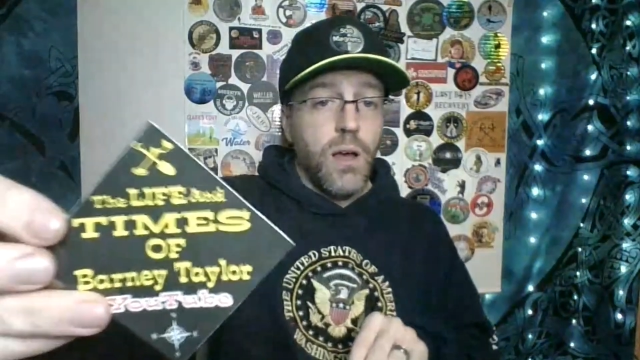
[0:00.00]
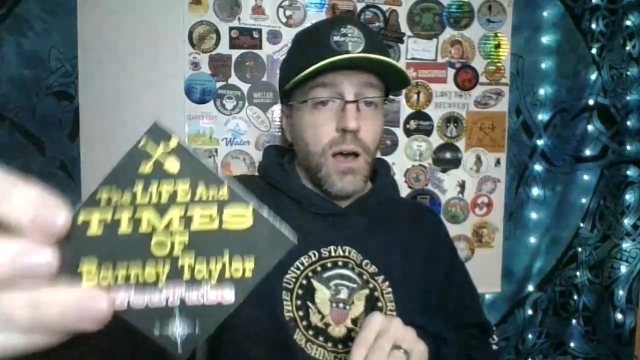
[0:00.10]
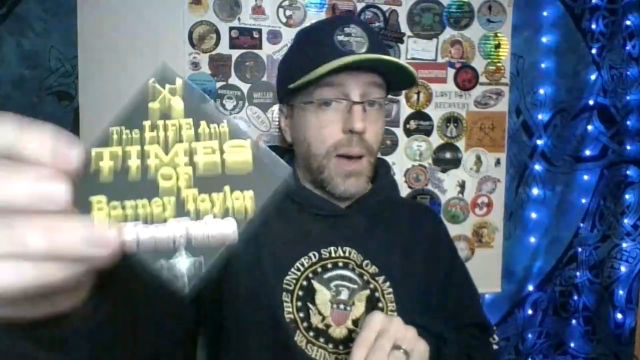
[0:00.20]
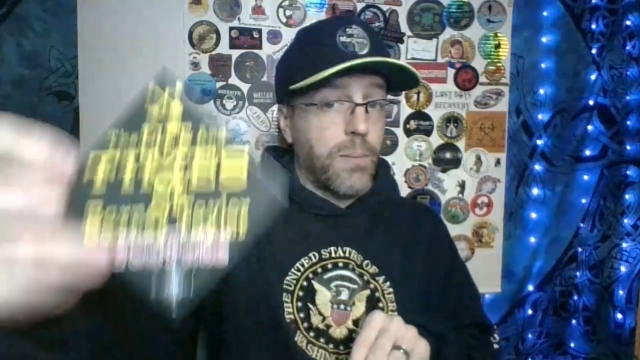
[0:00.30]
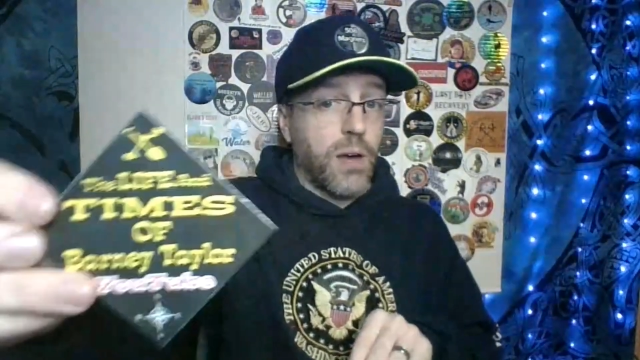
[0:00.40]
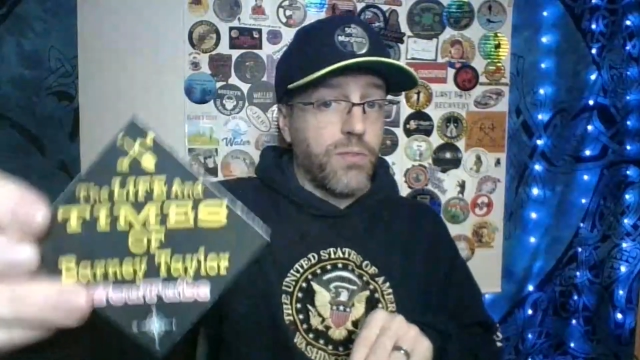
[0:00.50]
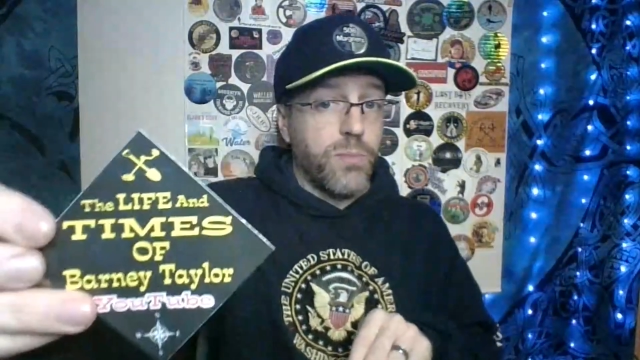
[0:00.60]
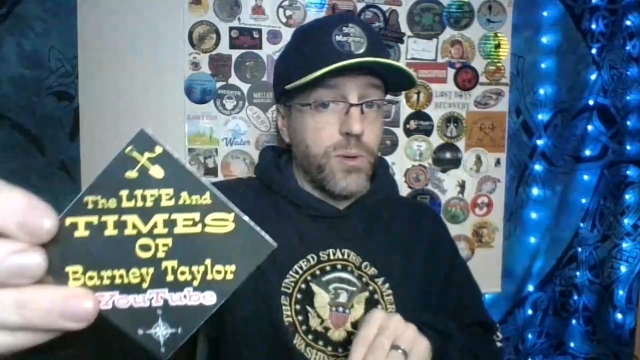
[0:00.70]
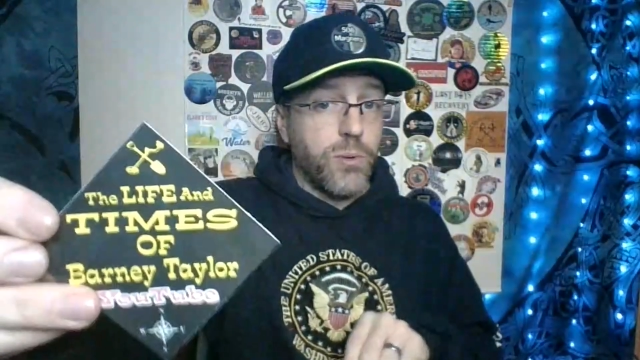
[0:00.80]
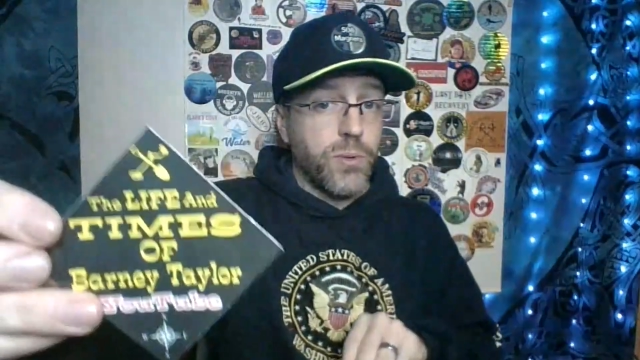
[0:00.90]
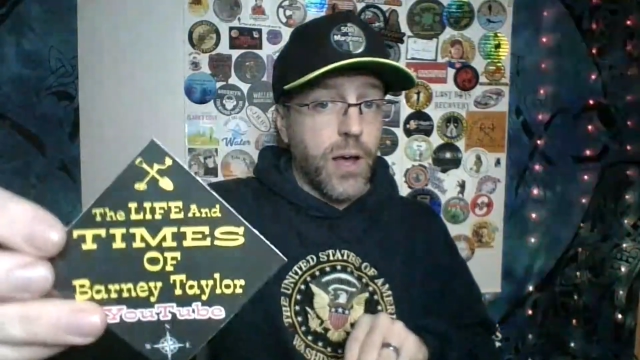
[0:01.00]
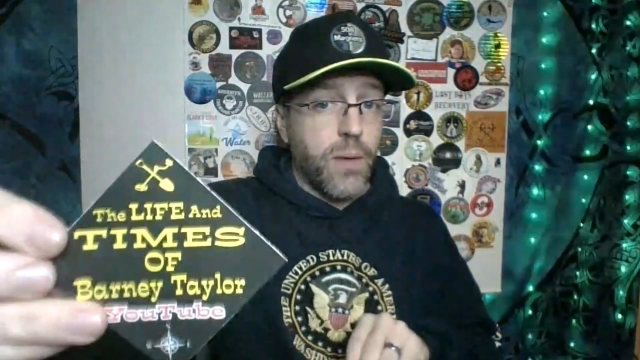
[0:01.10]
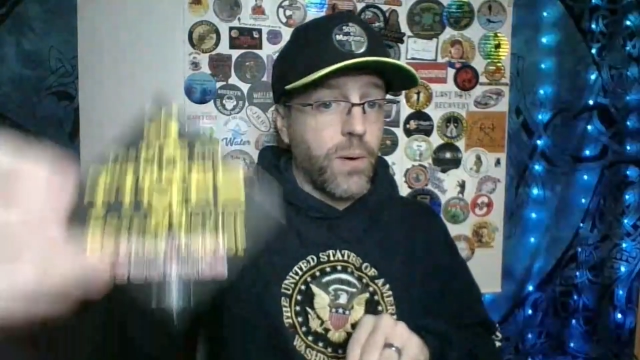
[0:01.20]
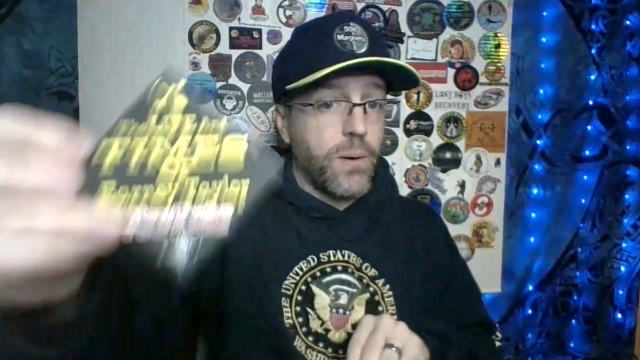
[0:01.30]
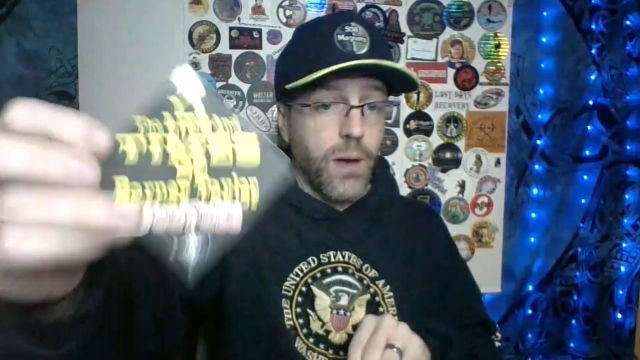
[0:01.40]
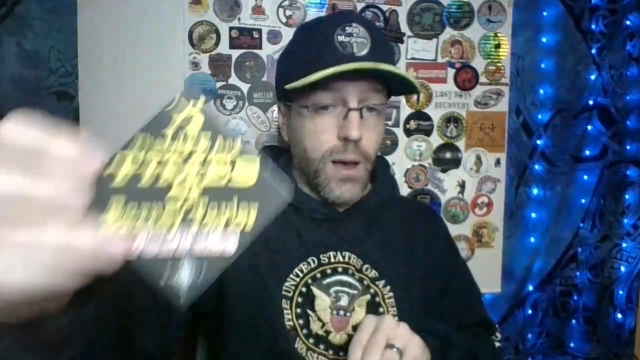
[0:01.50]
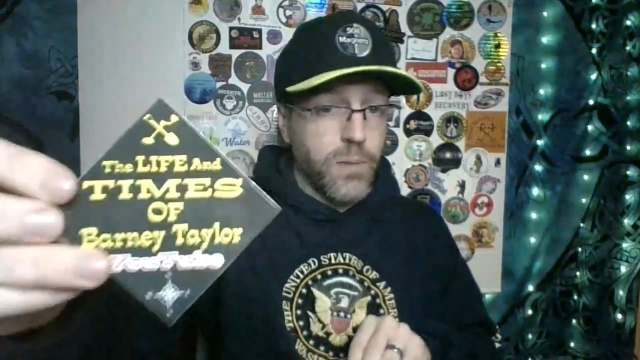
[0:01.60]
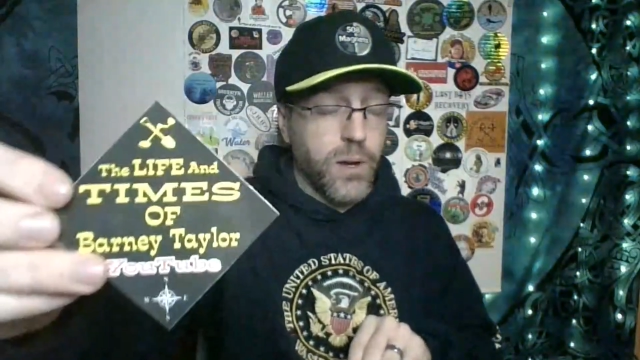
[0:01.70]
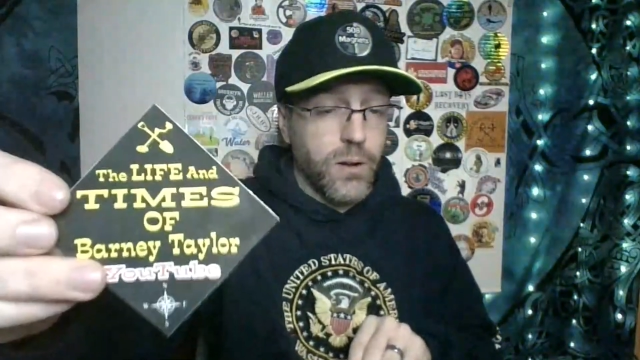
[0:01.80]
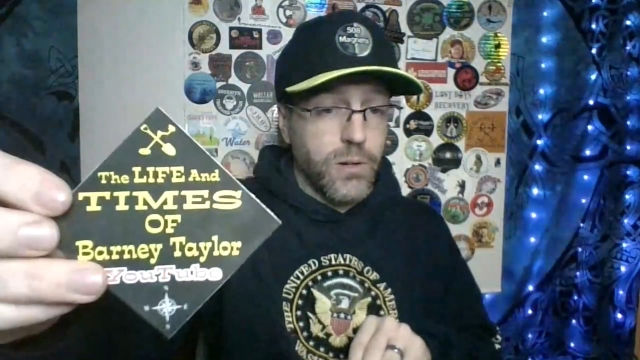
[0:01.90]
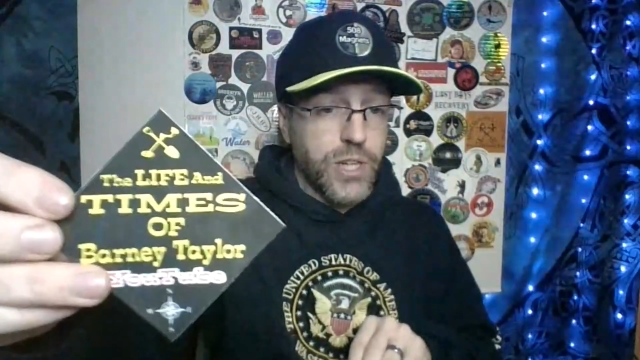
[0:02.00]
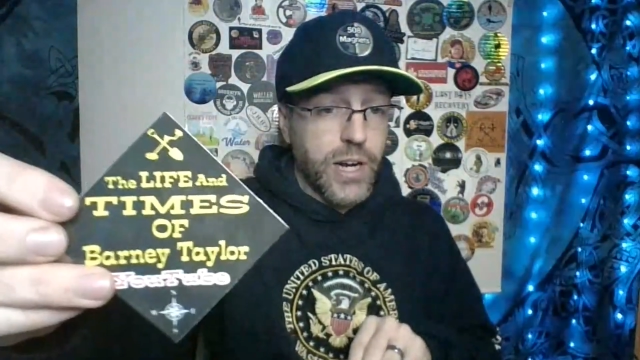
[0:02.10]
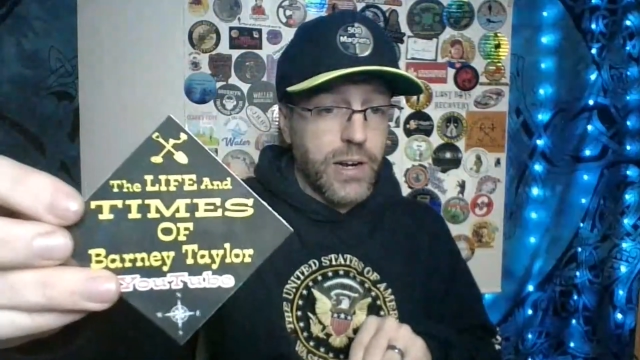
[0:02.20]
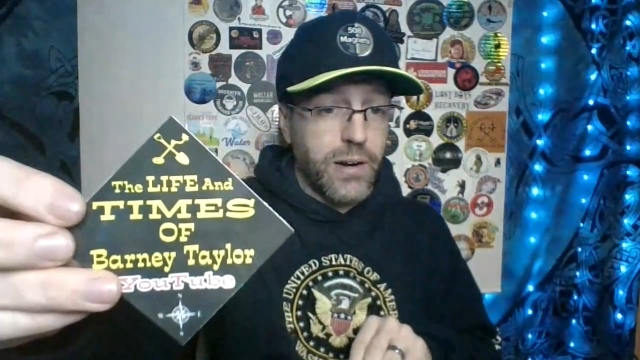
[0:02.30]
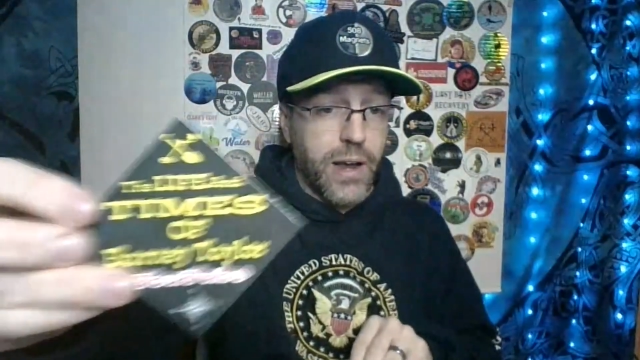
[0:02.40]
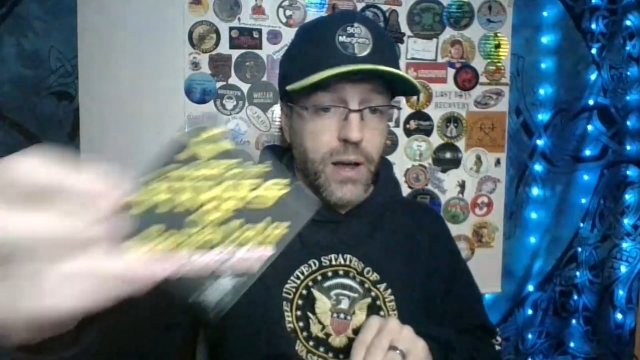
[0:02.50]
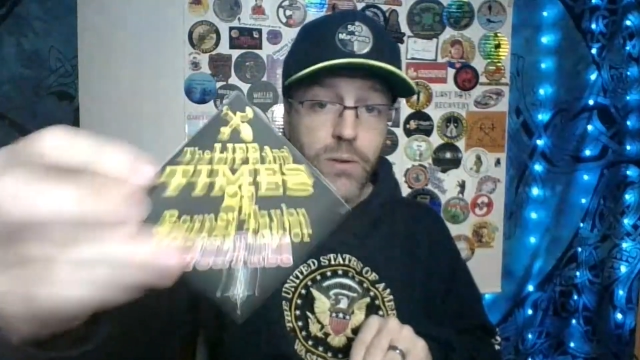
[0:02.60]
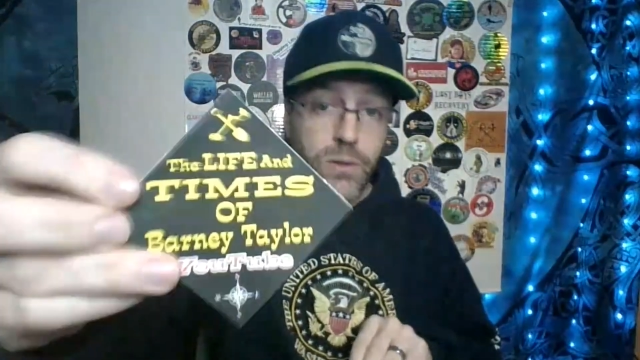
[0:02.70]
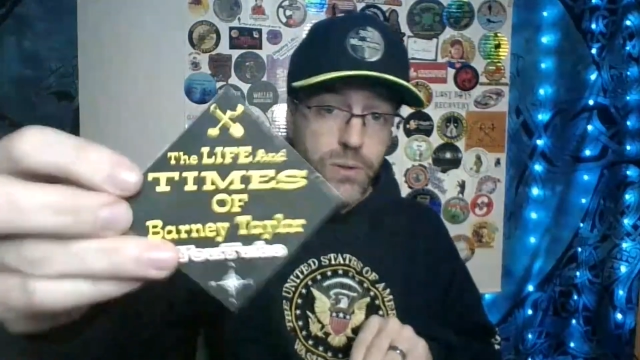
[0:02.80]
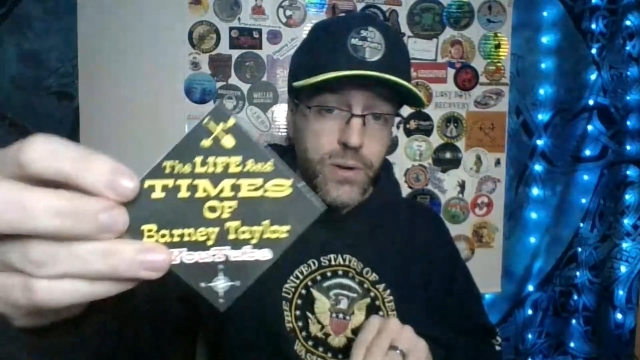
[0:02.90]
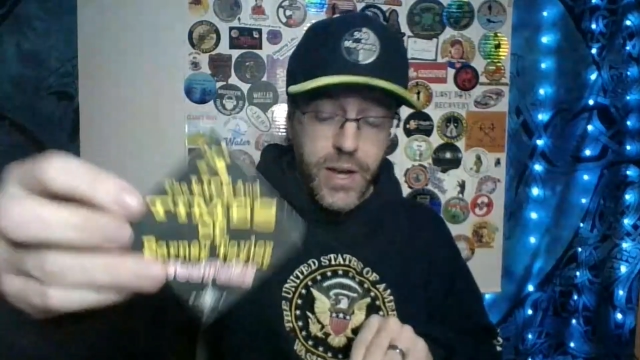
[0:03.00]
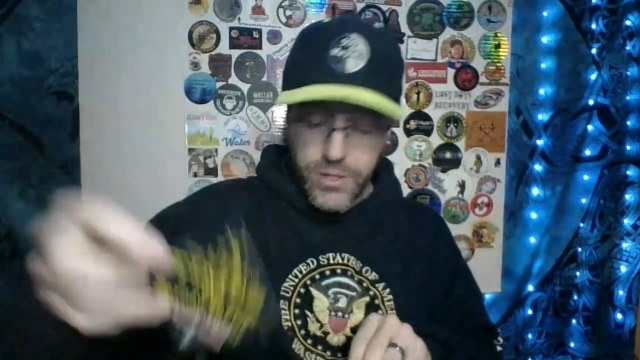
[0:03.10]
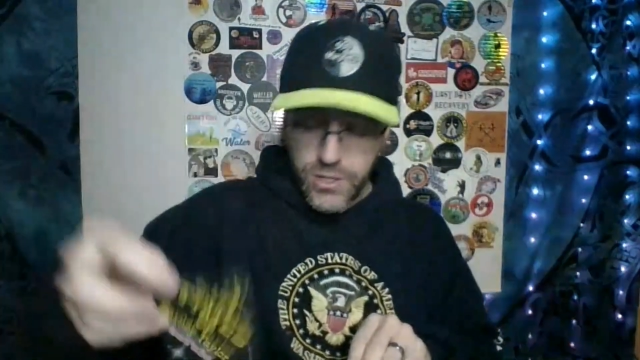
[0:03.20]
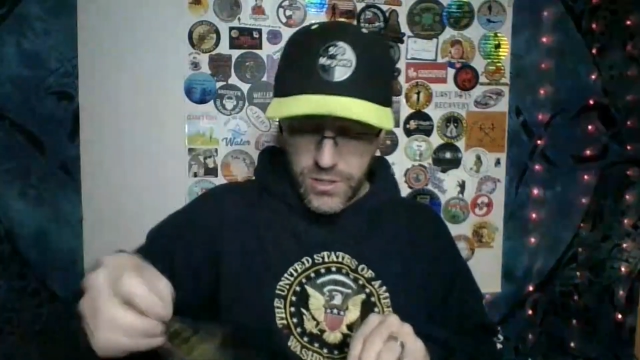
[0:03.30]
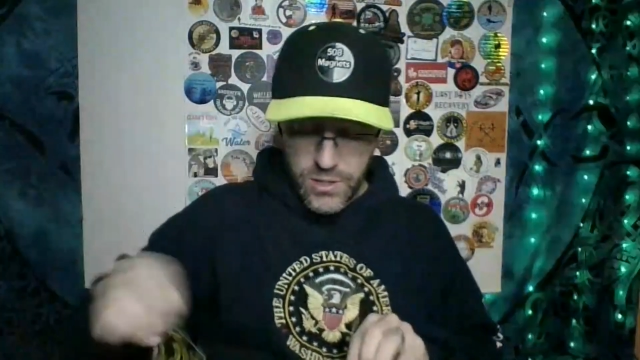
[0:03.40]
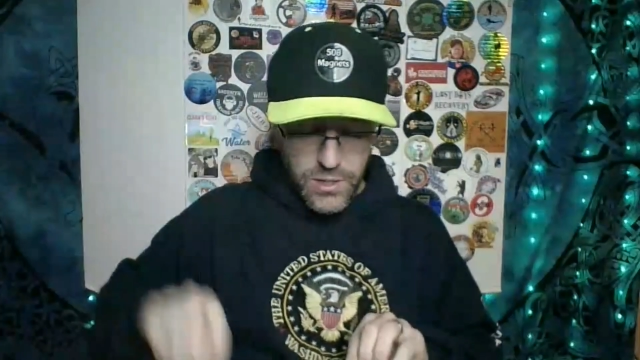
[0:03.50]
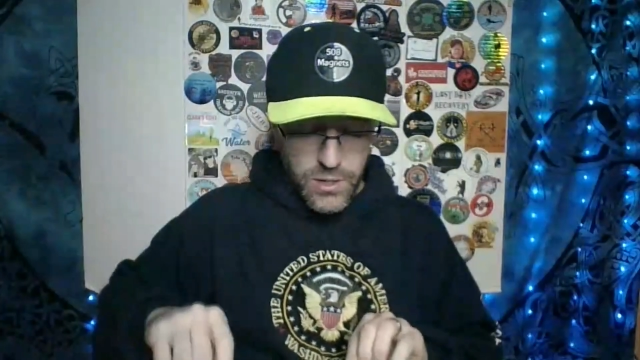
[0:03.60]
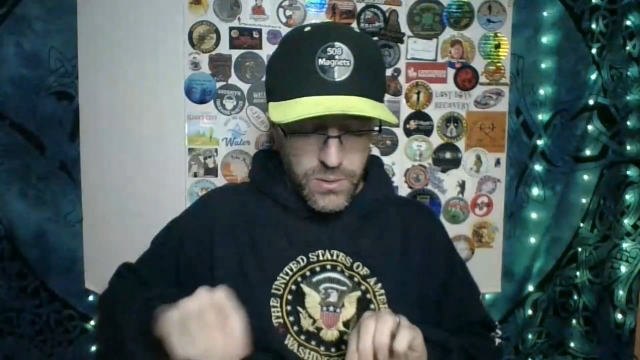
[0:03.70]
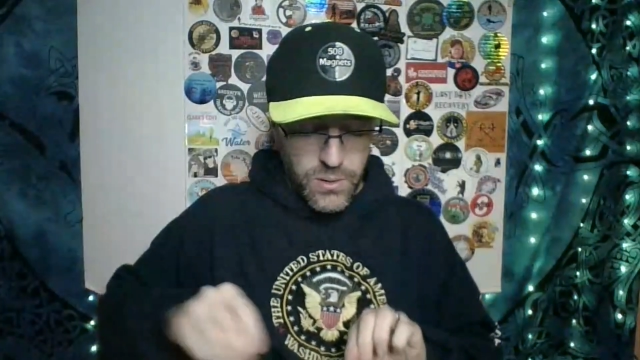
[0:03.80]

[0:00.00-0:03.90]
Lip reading: I'm not familiar with that one. I'm going to go check it out now. You guys should too.